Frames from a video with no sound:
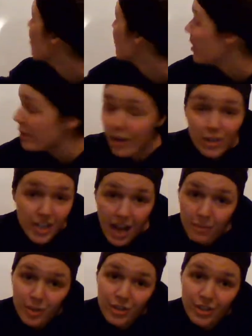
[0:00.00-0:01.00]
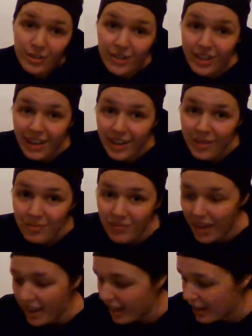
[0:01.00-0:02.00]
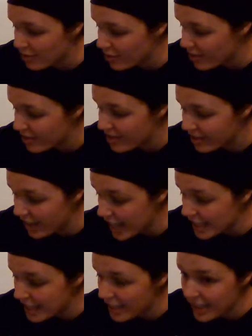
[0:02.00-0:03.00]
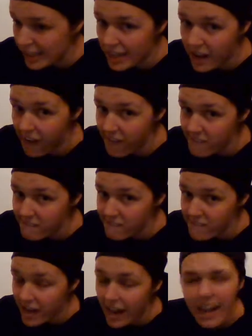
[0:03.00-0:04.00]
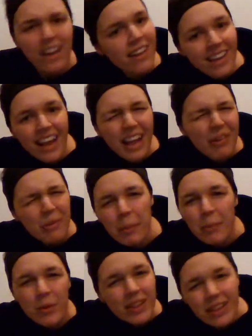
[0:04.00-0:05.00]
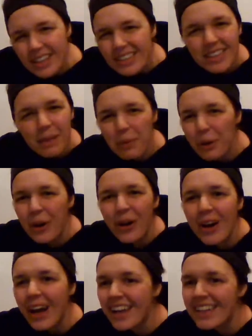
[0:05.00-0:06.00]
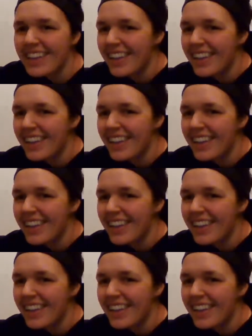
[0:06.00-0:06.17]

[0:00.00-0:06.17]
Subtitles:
We're on our geometry unit now. And so this is lesson, anyone remember what lesson number we're on?